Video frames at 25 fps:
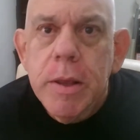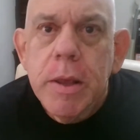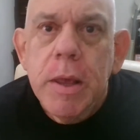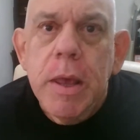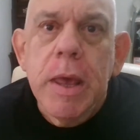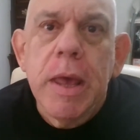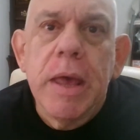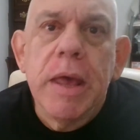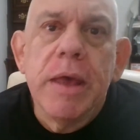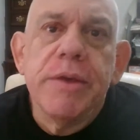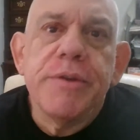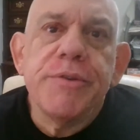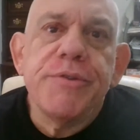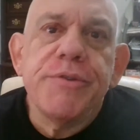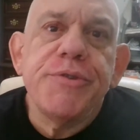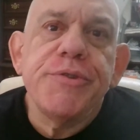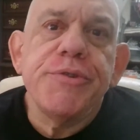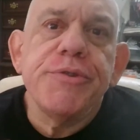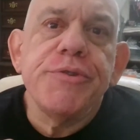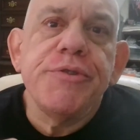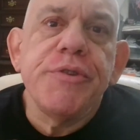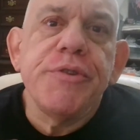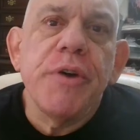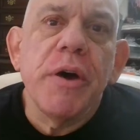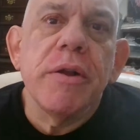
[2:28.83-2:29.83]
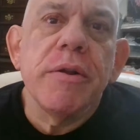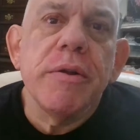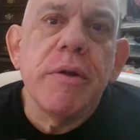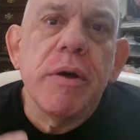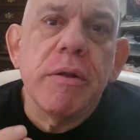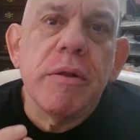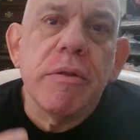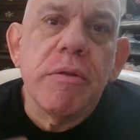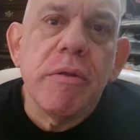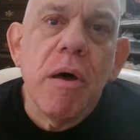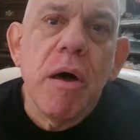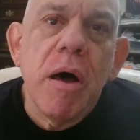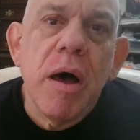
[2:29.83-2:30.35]
has done a
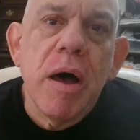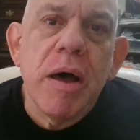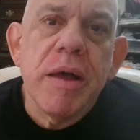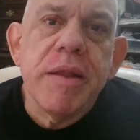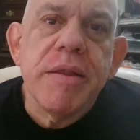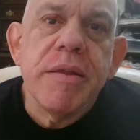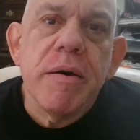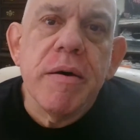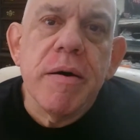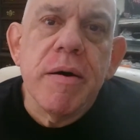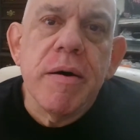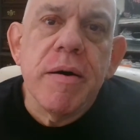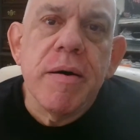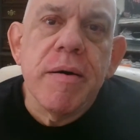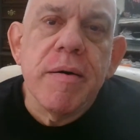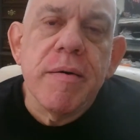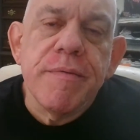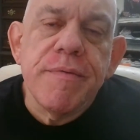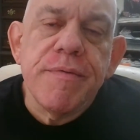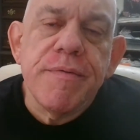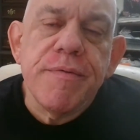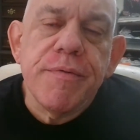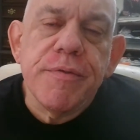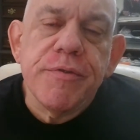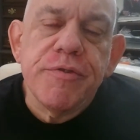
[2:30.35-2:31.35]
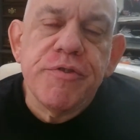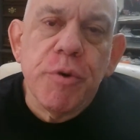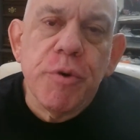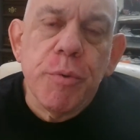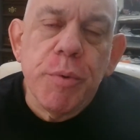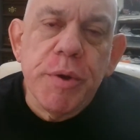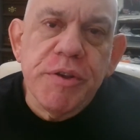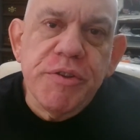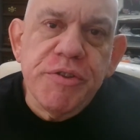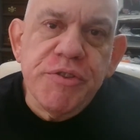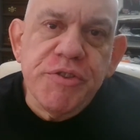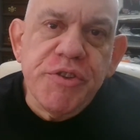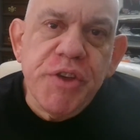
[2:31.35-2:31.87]
lot of, shall
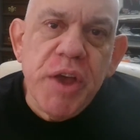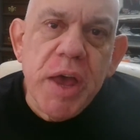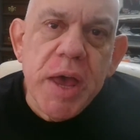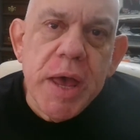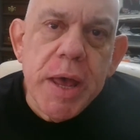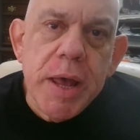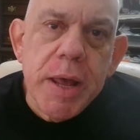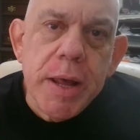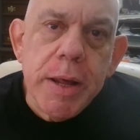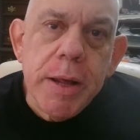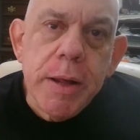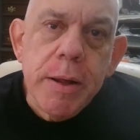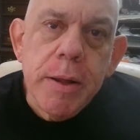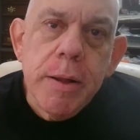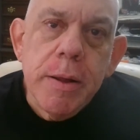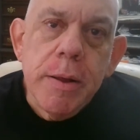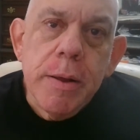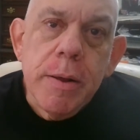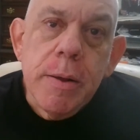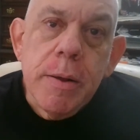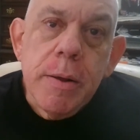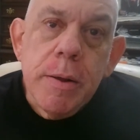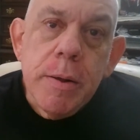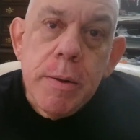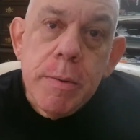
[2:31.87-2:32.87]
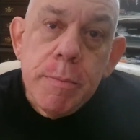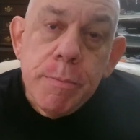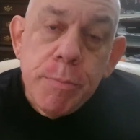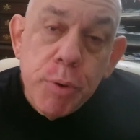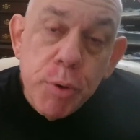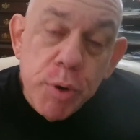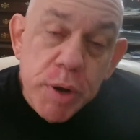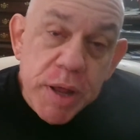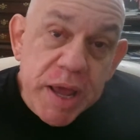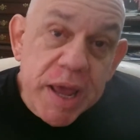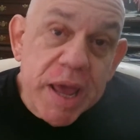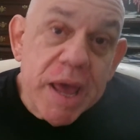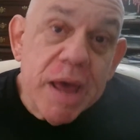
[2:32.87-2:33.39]
we say,
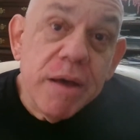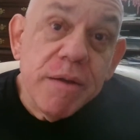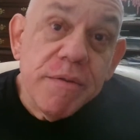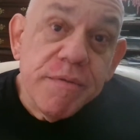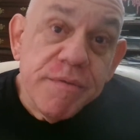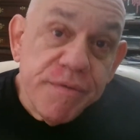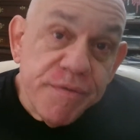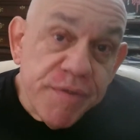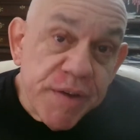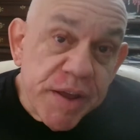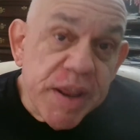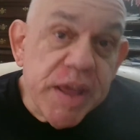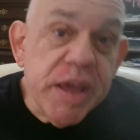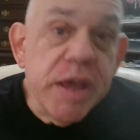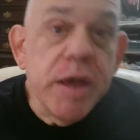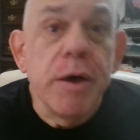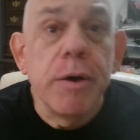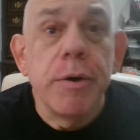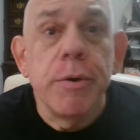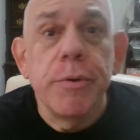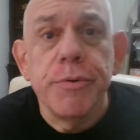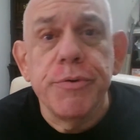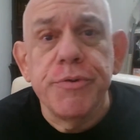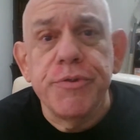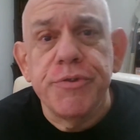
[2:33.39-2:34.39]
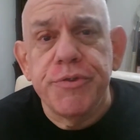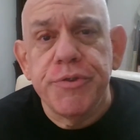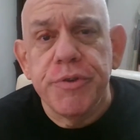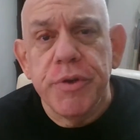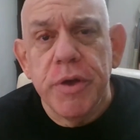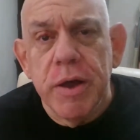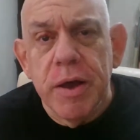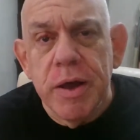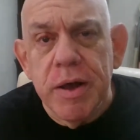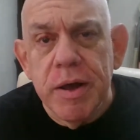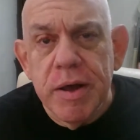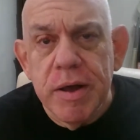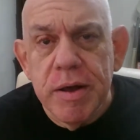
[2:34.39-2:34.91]
putting out videos
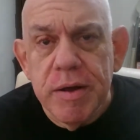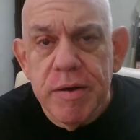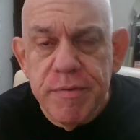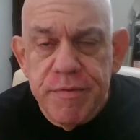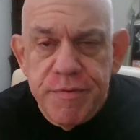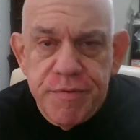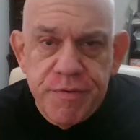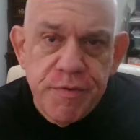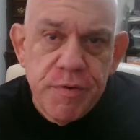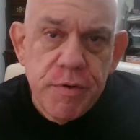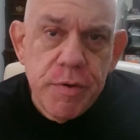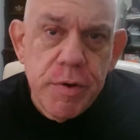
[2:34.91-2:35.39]
of